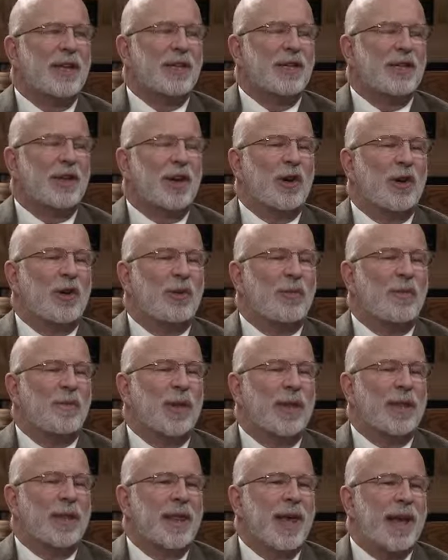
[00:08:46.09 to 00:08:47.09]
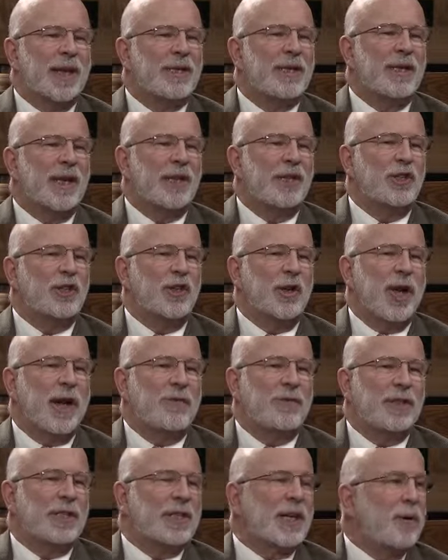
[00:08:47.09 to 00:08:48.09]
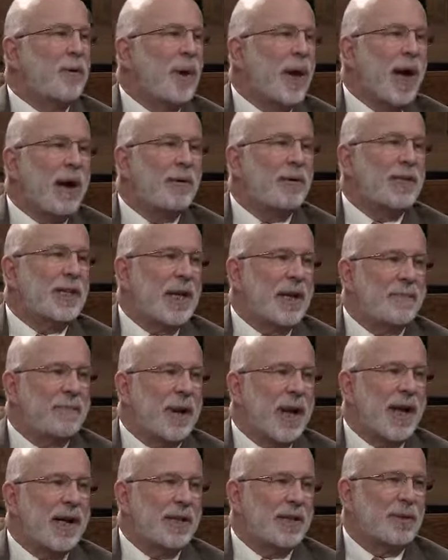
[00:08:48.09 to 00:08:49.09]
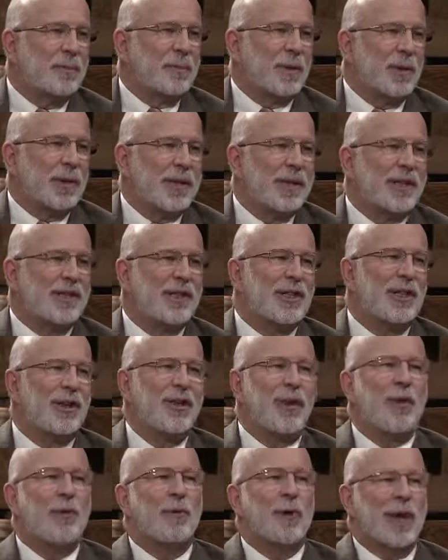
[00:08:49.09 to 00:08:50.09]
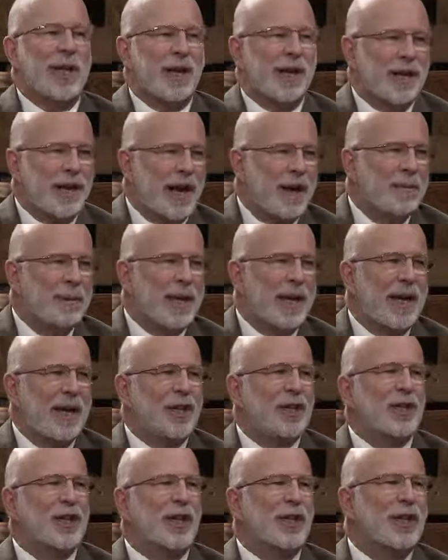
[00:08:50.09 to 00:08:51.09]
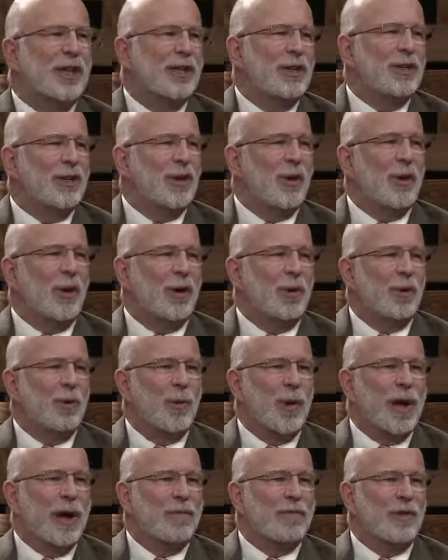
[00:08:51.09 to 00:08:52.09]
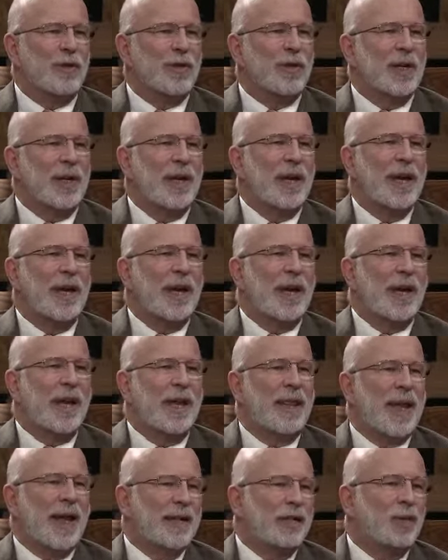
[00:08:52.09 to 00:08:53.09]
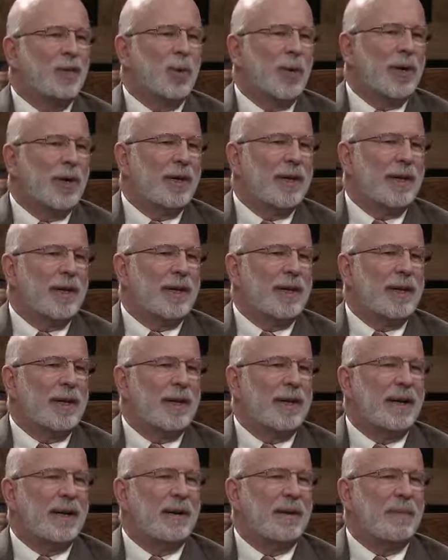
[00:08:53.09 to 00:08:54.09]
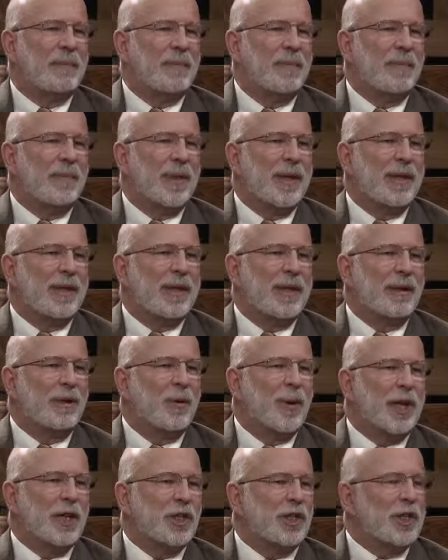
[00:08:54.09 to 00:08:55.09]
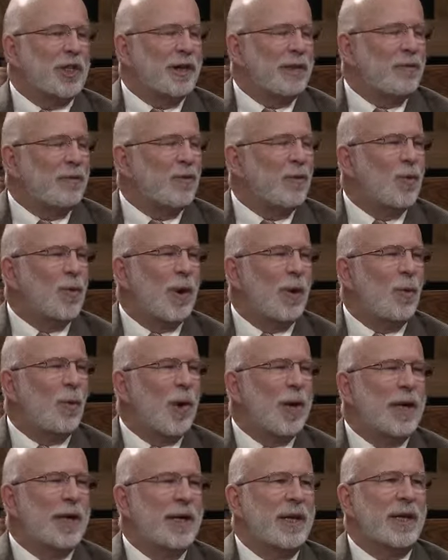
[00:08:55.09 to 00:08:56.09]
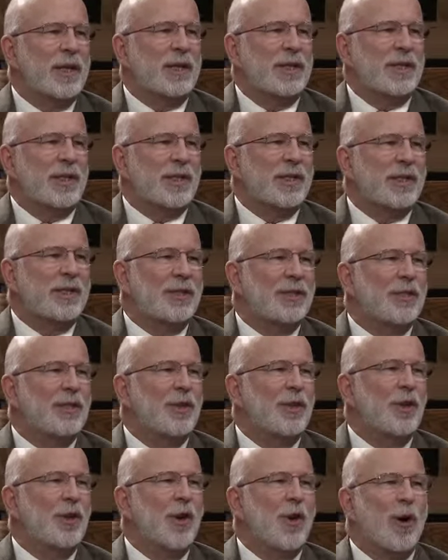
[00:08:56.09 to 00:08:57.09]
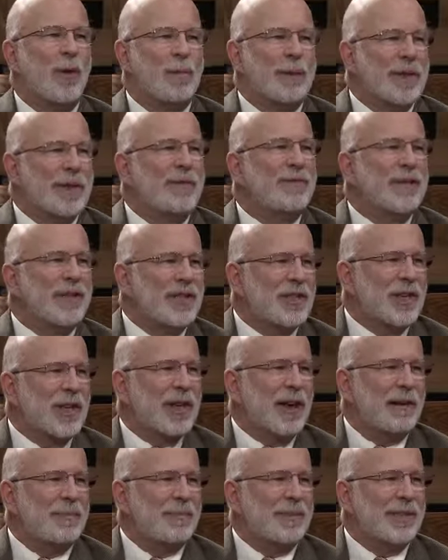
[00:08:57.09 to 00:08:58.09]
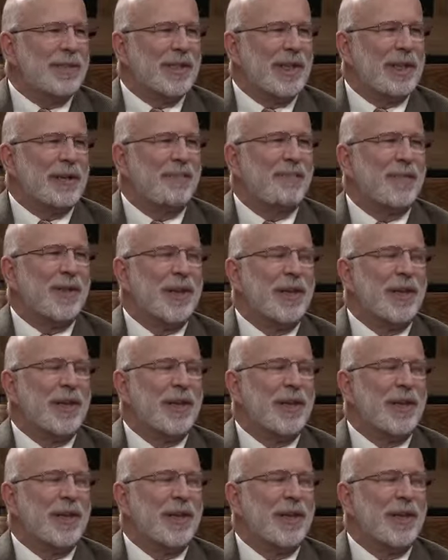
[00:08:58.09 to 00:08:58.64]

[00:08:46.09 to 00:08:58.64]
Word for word: So in that sense, you have to say, well, how is that possible? Is there already accommodation or whatever? And that's where the, um, the question of, well, what is normative Islam? See,